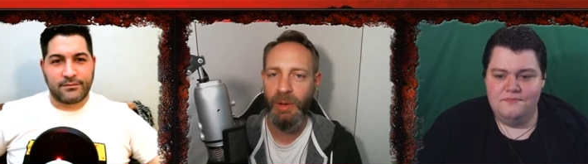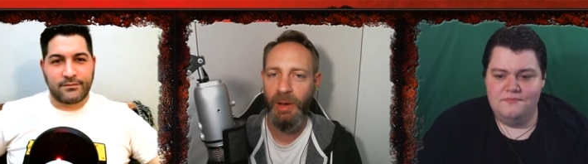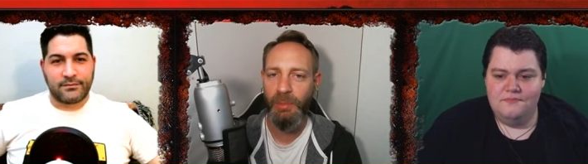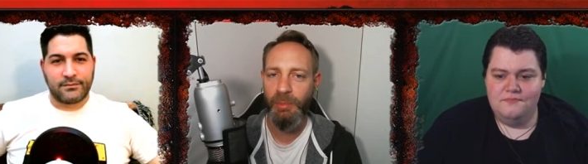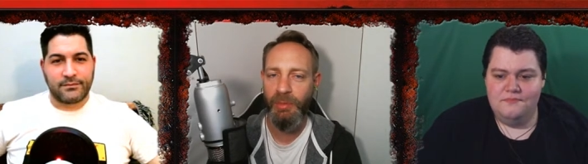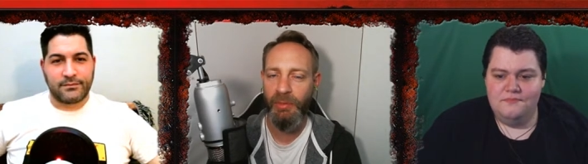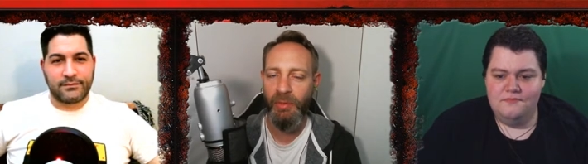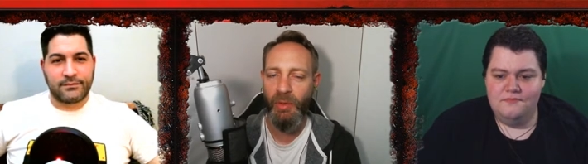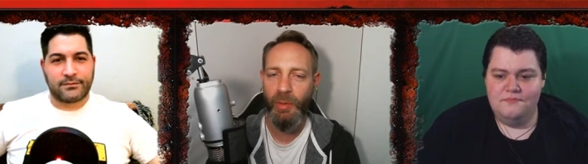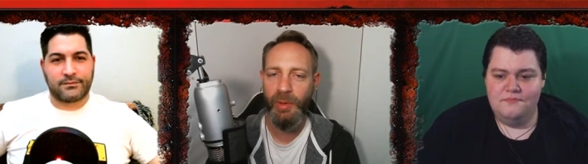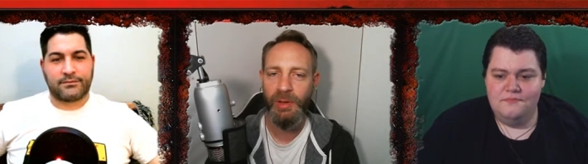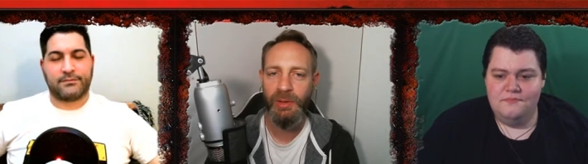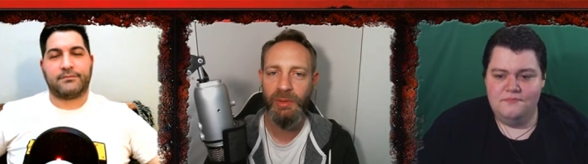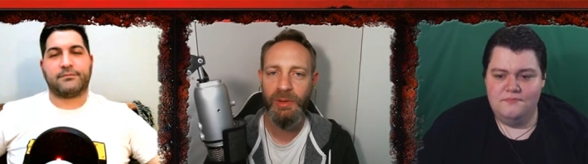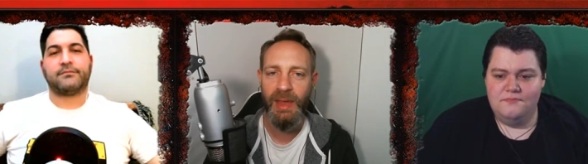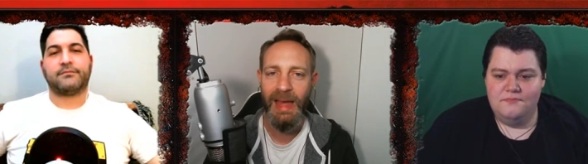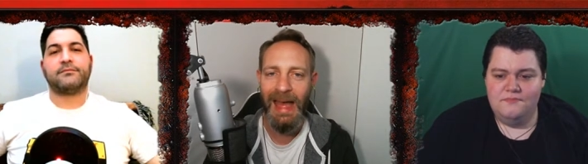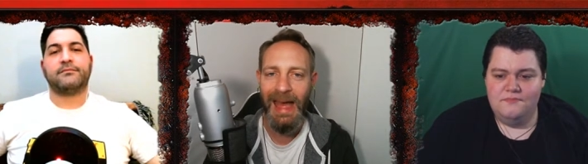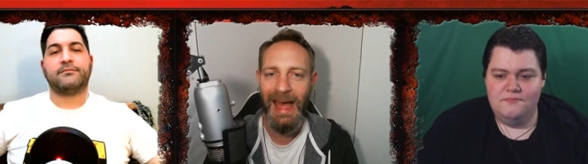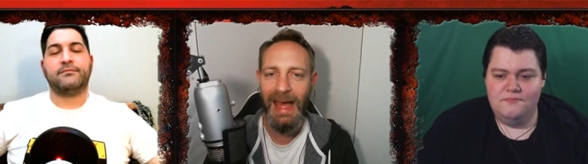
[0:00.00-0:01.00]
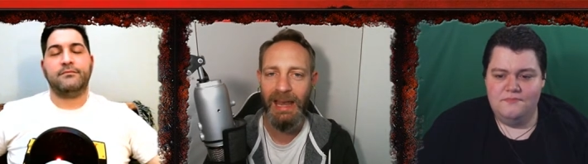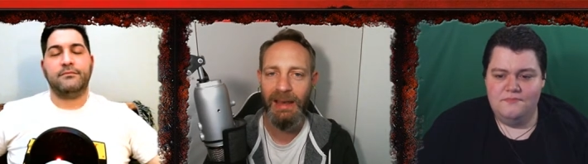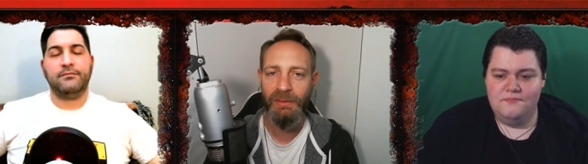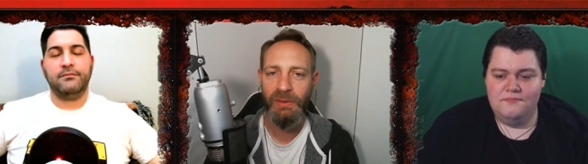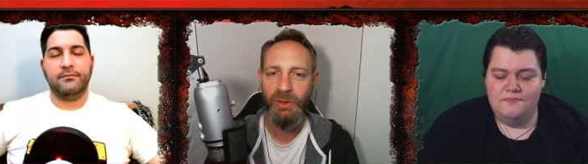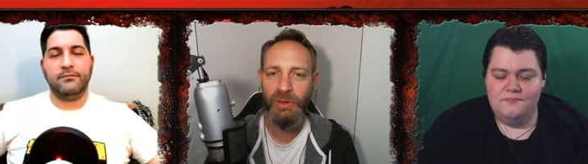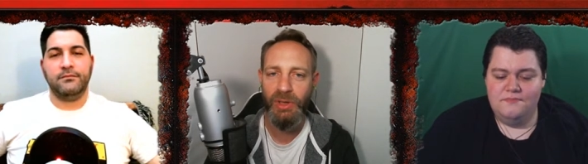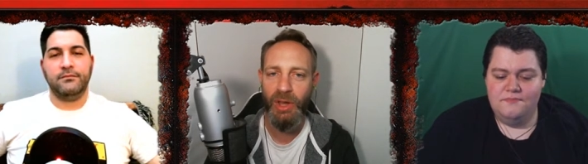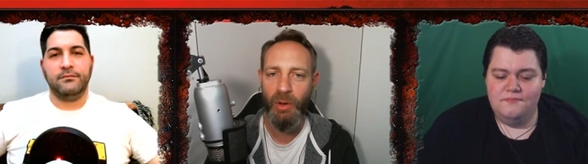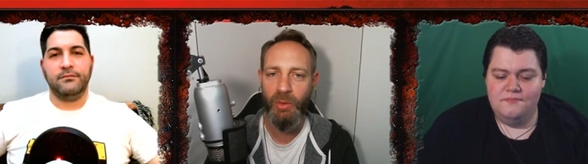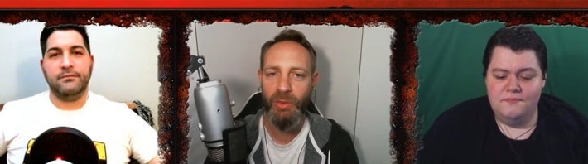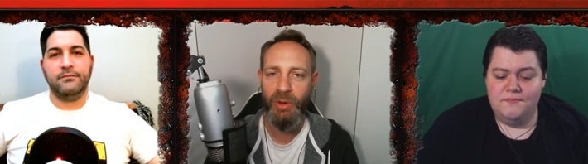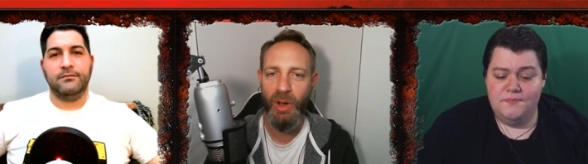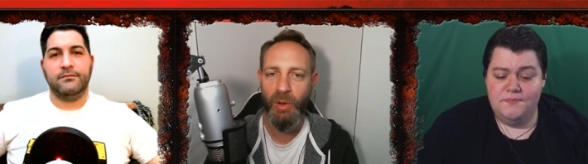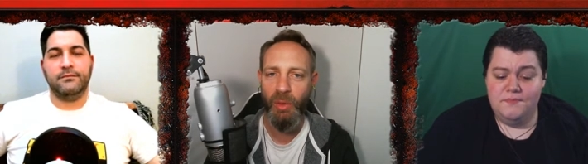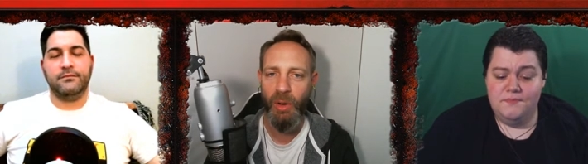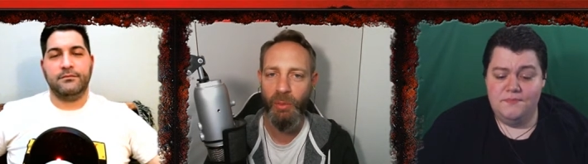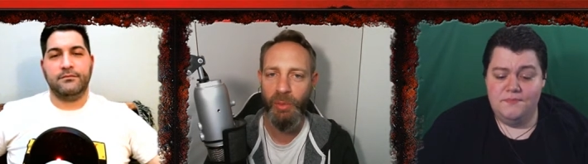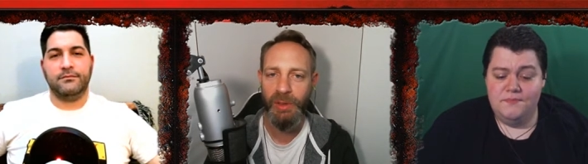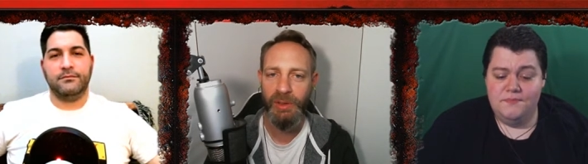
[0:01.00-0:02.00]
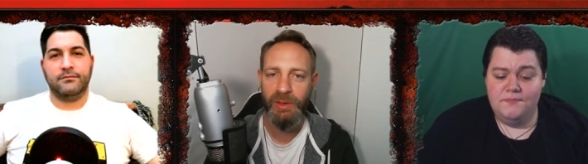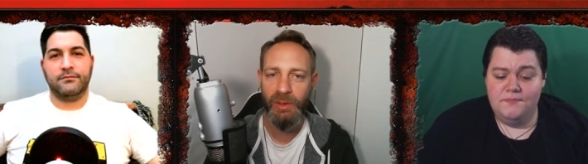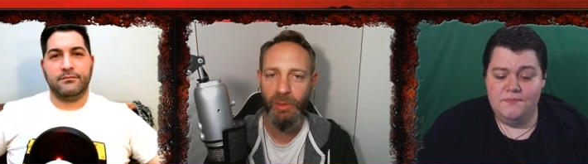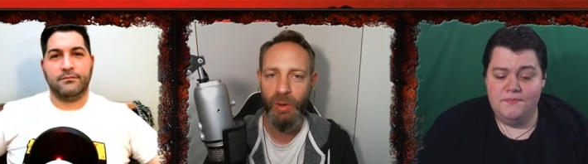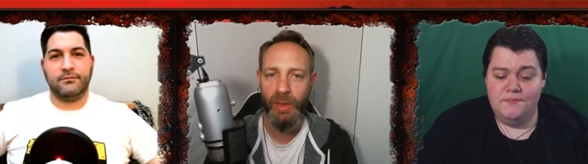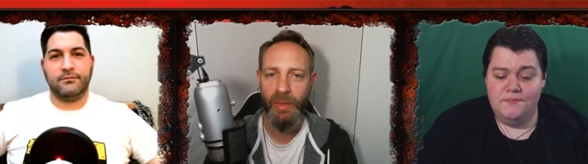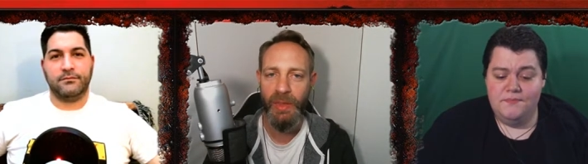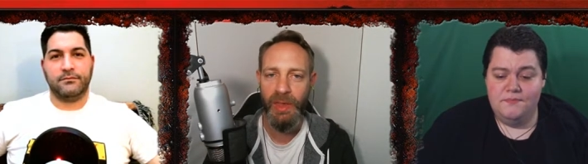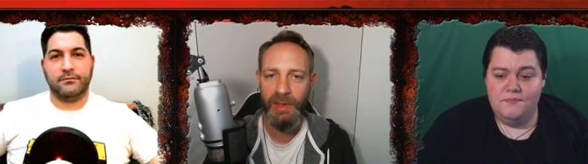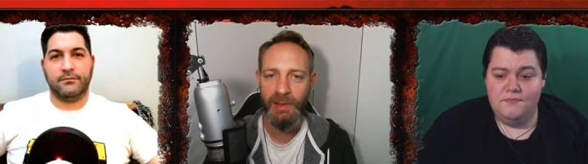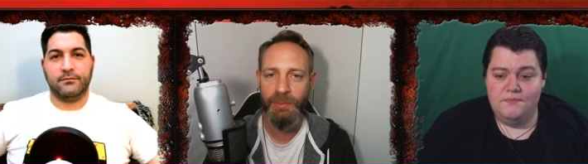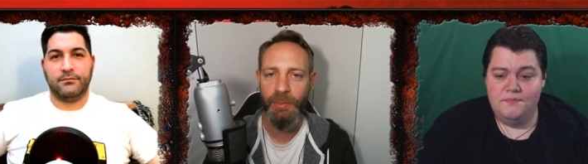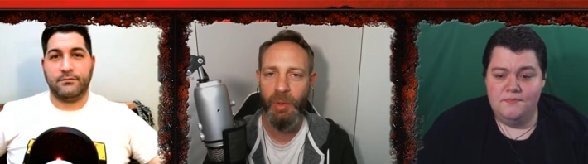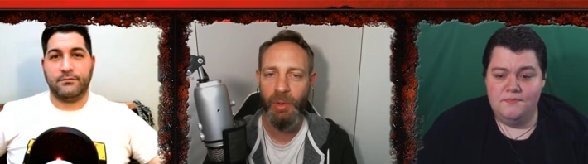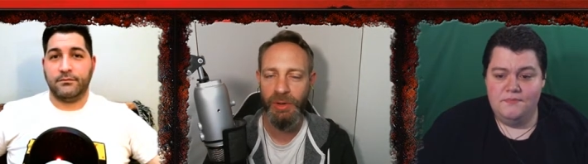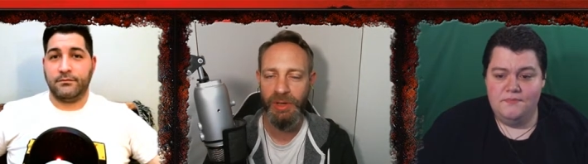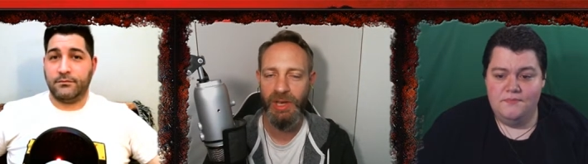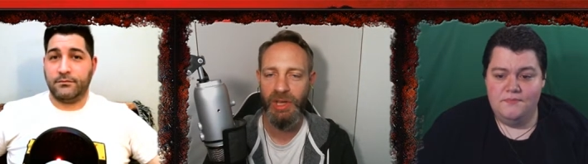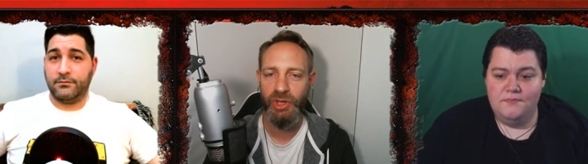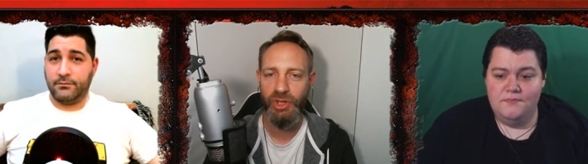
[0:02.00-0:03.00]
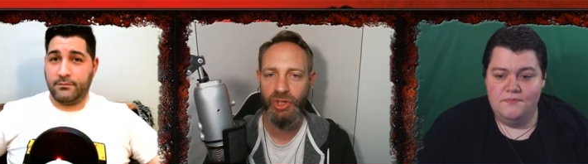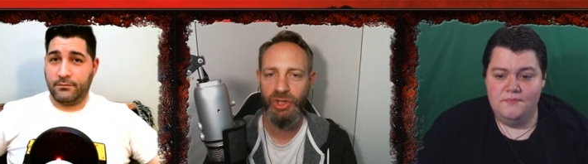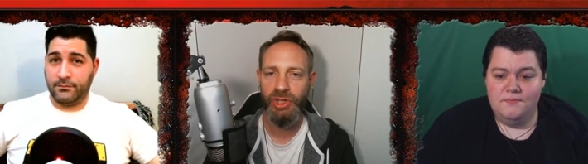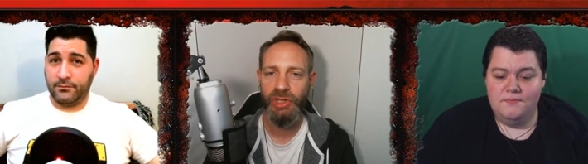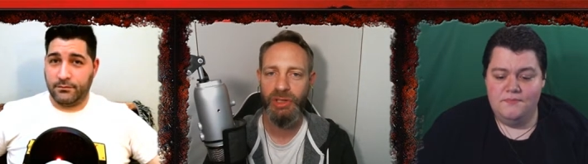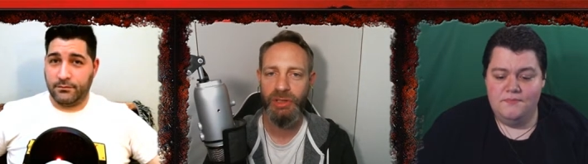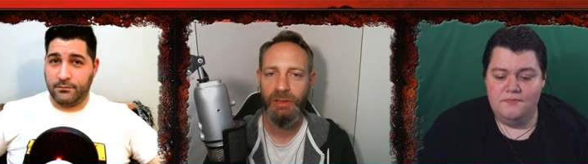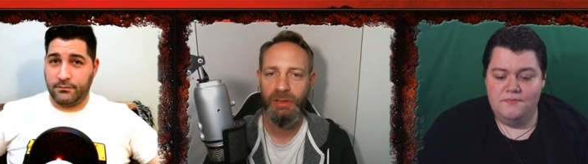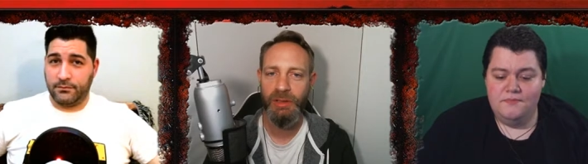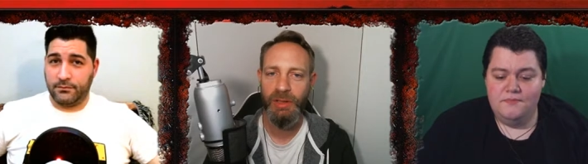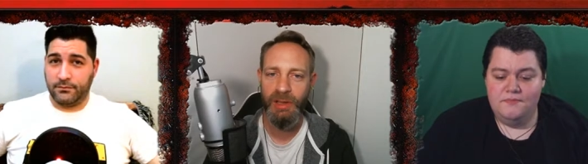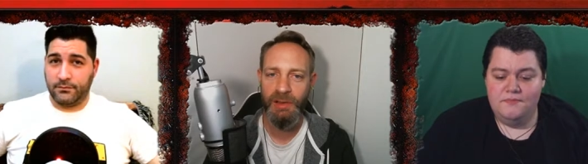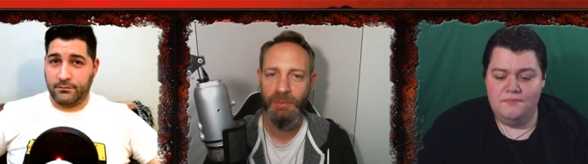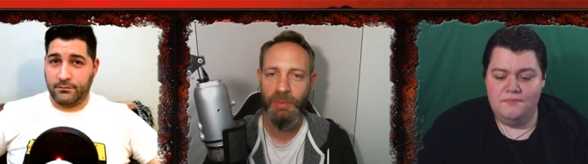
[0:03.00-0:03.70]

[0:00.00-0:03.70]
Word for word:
Speaker 1: but before we do that, if you don't know what we do on this partition, this